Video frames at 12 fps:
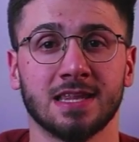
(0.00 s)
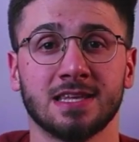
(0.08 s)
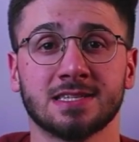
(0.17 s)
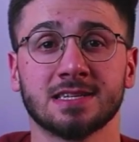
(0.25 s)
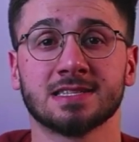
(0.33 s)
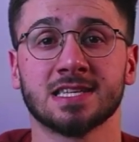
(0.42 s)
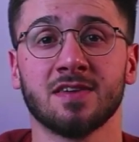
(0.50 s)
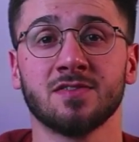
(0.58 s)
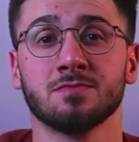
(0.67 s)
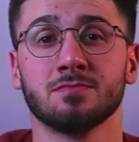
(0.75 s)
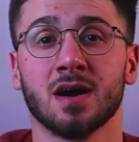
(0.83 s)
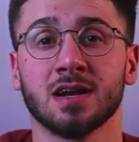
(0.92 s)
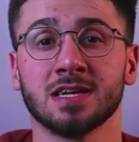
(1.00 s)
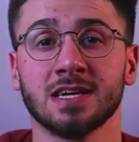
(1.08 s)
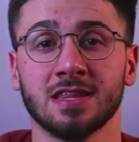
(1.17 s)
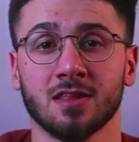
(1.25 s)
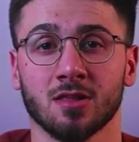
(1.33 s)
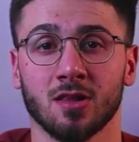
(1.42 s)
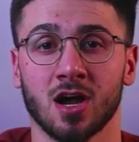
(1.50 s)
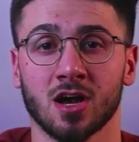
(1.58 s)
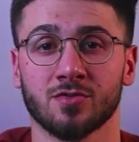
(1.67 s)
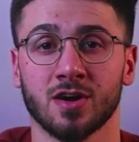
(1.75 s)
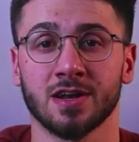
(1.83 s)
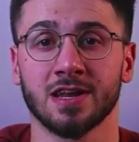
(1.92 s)
This can save you money in the
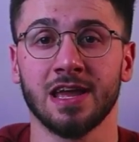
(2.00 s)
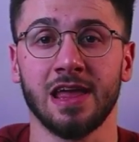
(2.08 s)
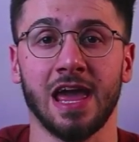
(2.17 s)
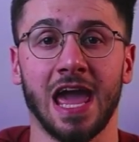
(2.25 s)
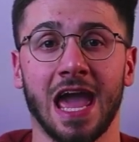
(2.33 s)
long run